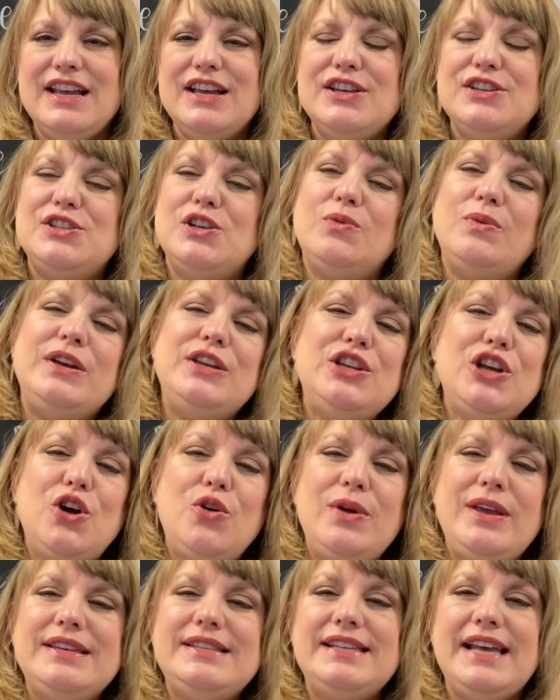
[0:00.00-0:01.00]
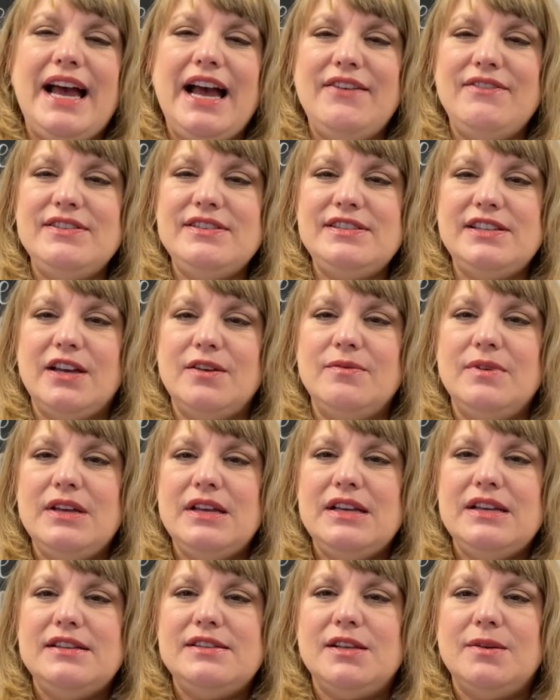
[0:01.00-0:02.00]
So we know he's having
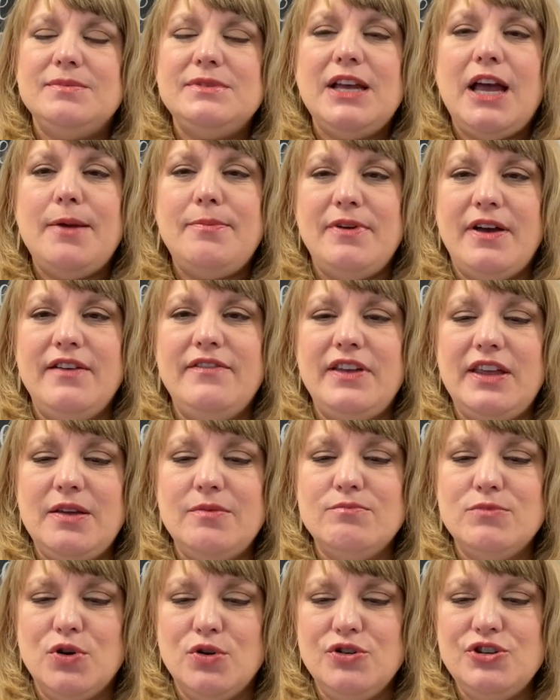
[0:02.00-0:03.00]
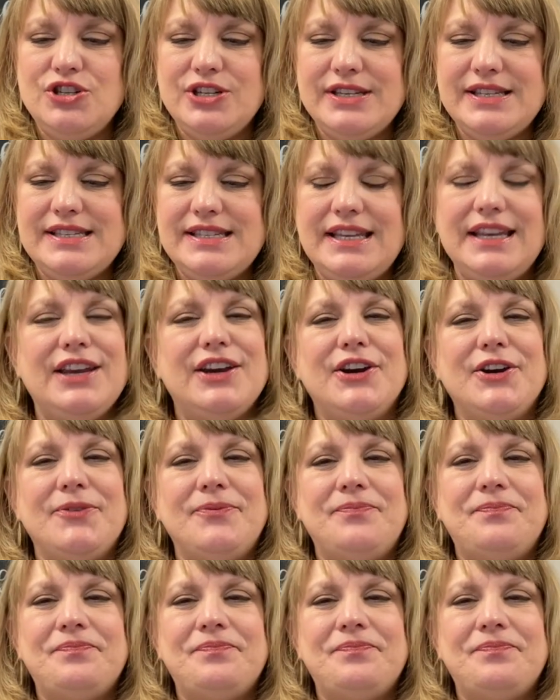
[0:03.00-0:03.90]
some type of emotions here.